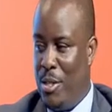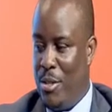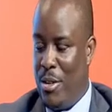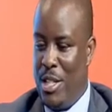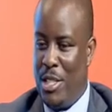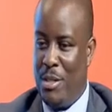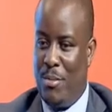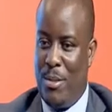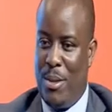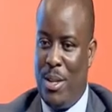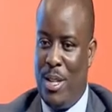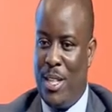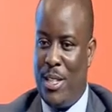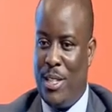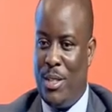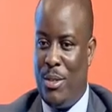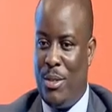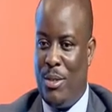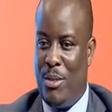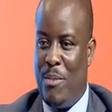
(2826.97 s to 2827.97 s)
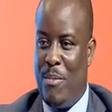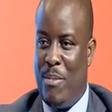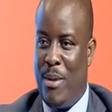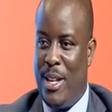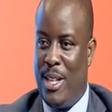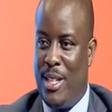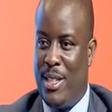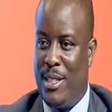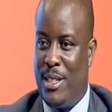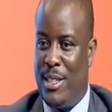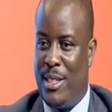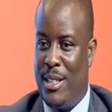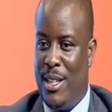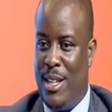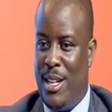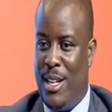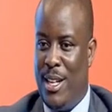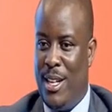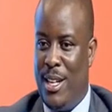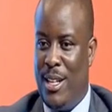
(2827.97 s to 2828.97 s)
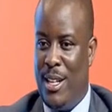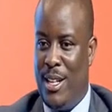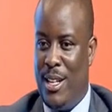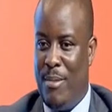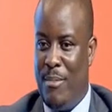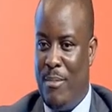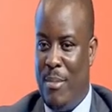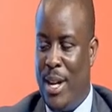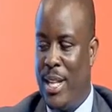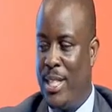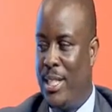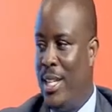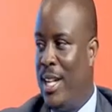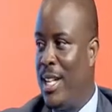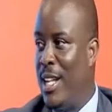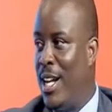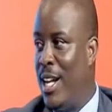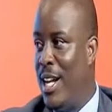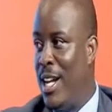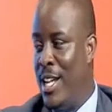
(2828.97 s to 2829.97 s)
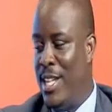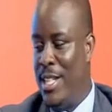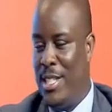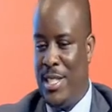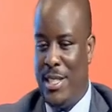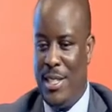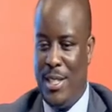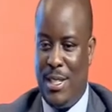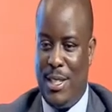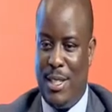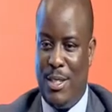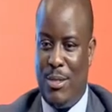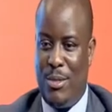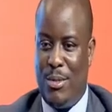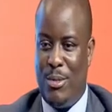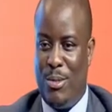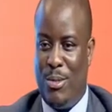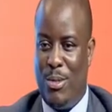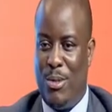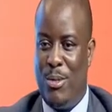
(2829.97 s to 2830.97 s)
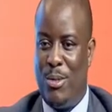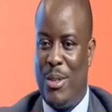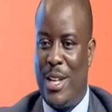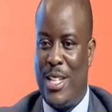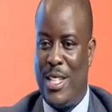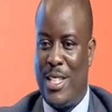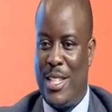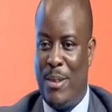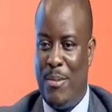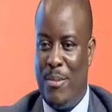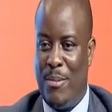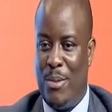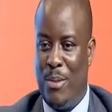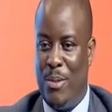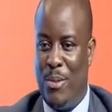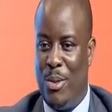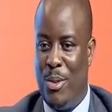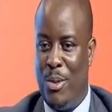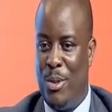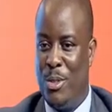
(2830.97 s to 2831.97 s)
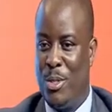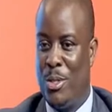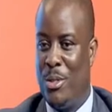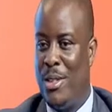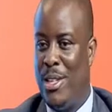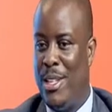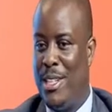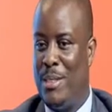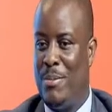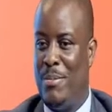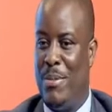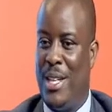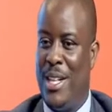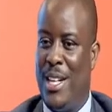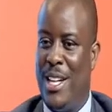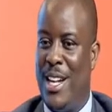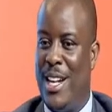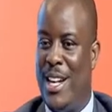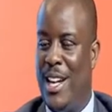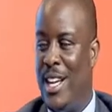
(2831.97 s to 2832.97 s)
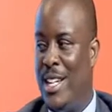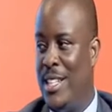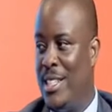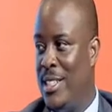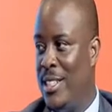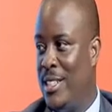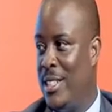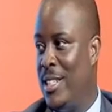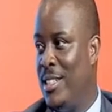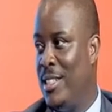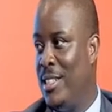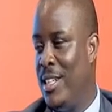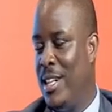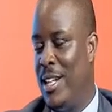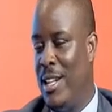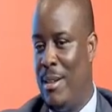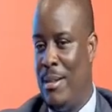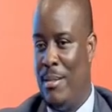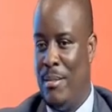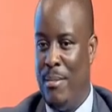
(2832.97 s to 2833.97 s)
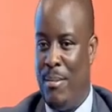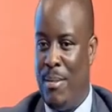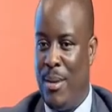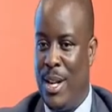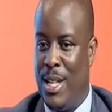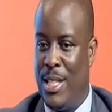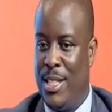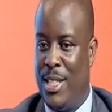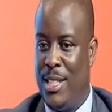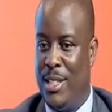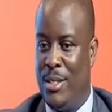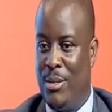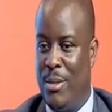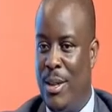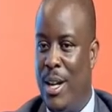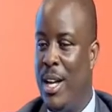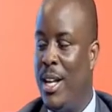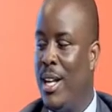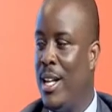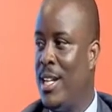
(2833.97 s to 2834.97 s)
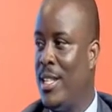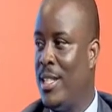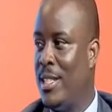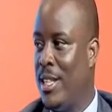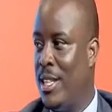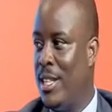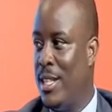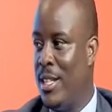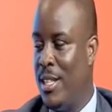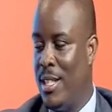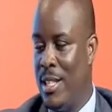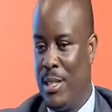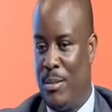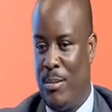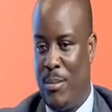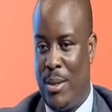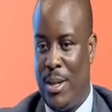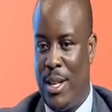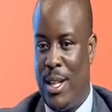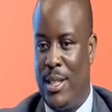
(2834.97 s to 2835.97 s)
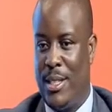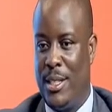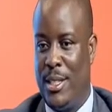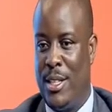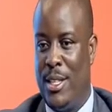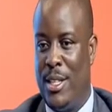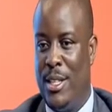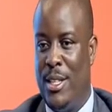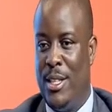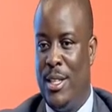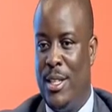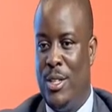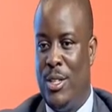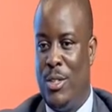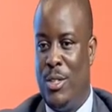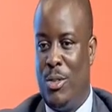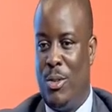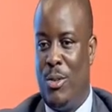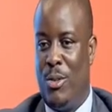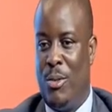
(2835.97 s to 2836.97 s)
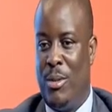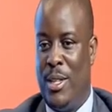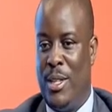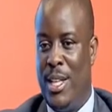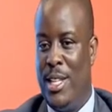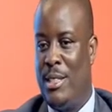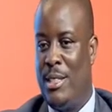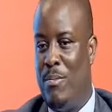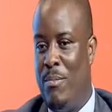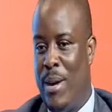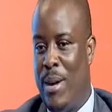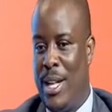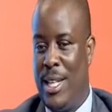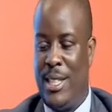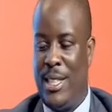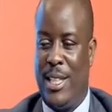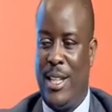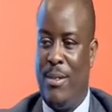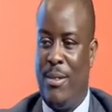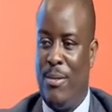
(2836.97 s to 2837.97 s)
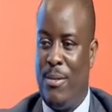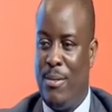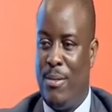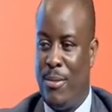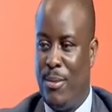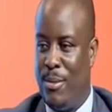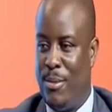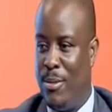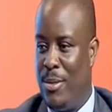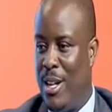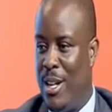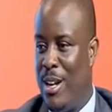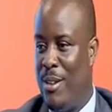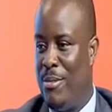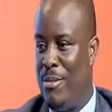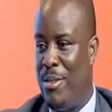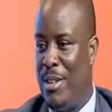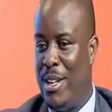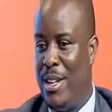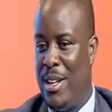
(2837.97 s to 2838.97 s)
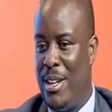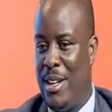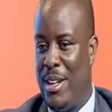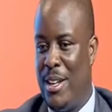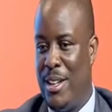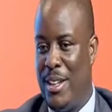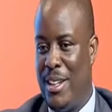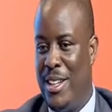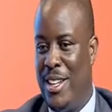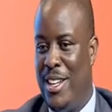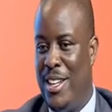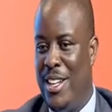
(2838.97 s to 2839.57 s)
insurance products through banks. The banks that are licensed to do the same will also display their licenses in the branches where they are selling these products. So yes, banks have the